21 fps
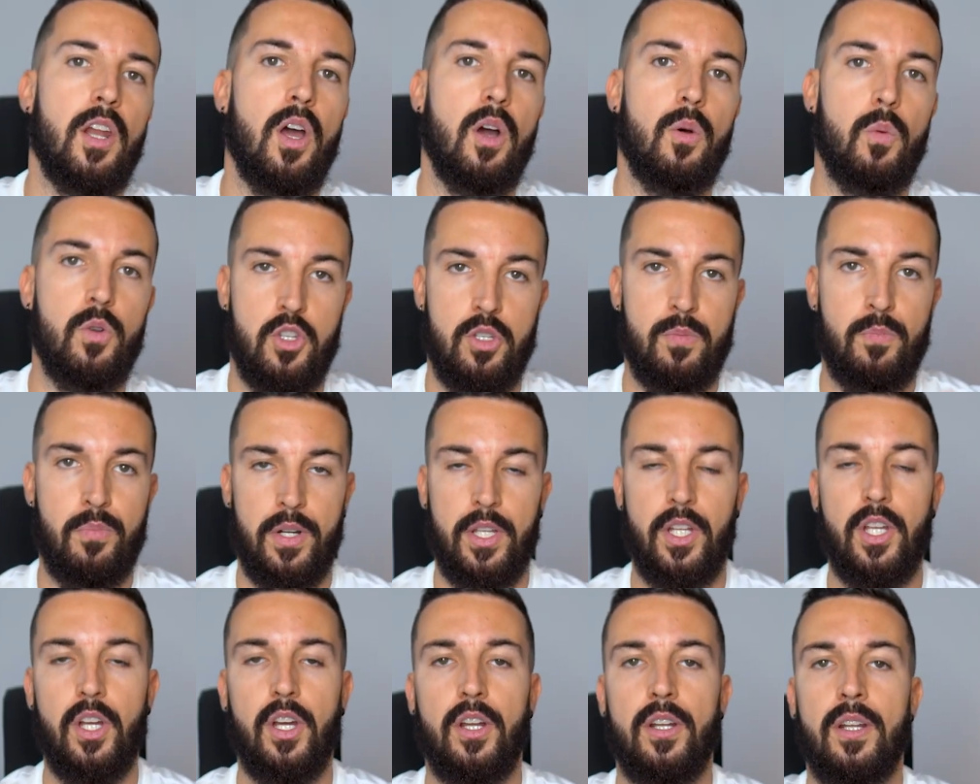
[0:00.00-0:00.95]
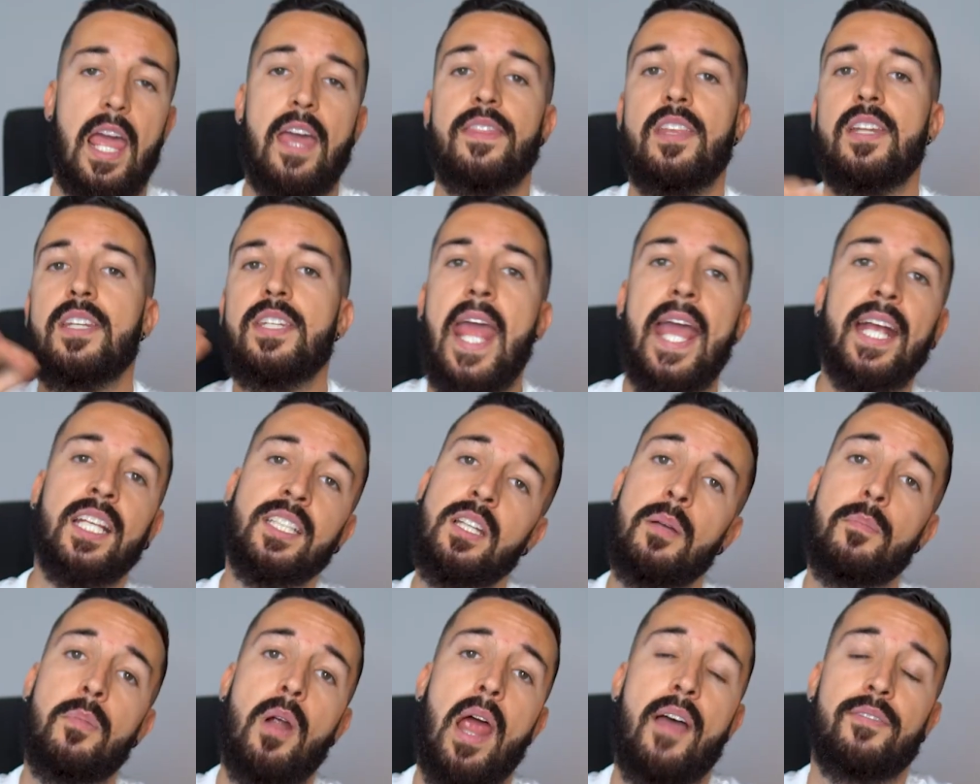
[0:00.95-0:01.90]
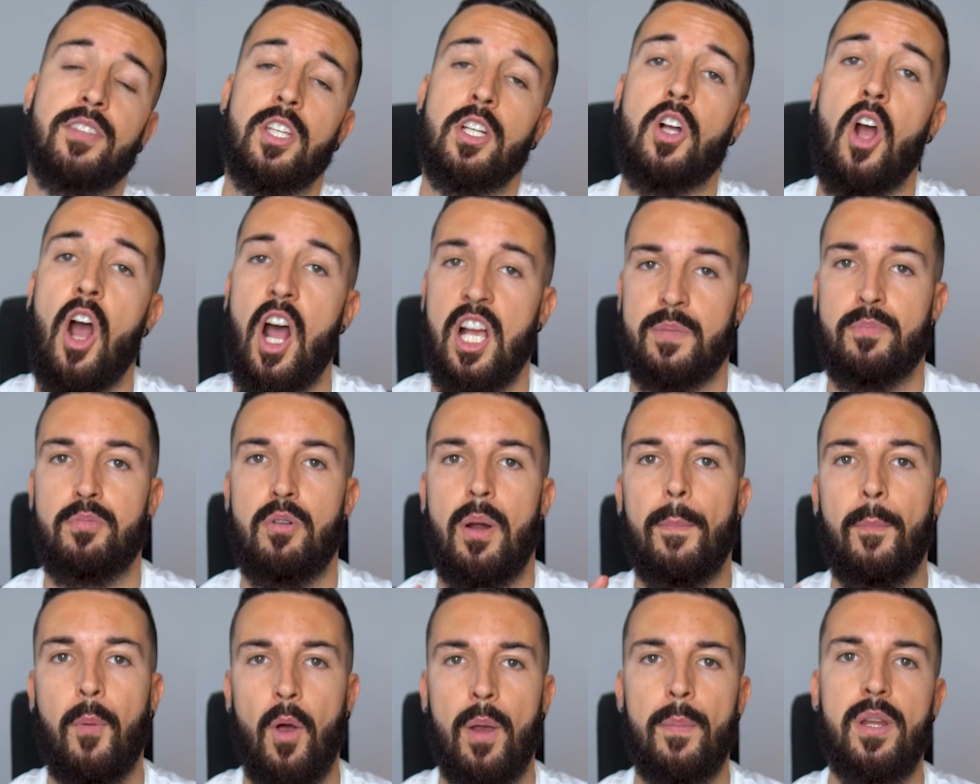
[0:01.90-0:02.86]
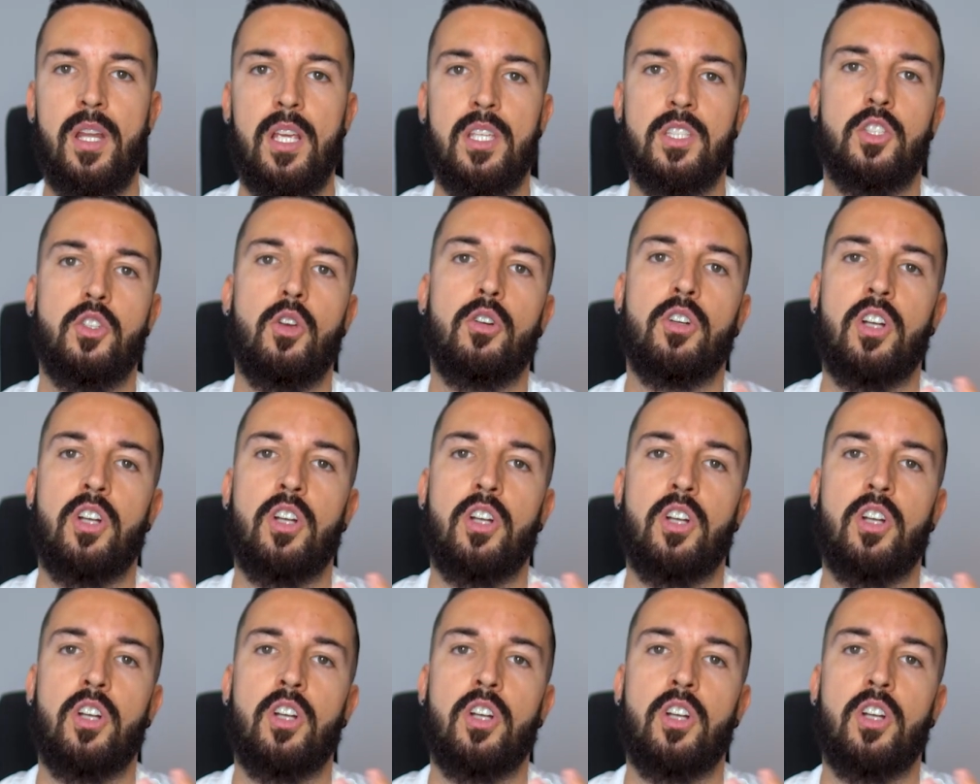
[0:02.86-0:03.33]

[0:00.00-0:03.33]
which is pretty good. And the next number after cost per appointment is your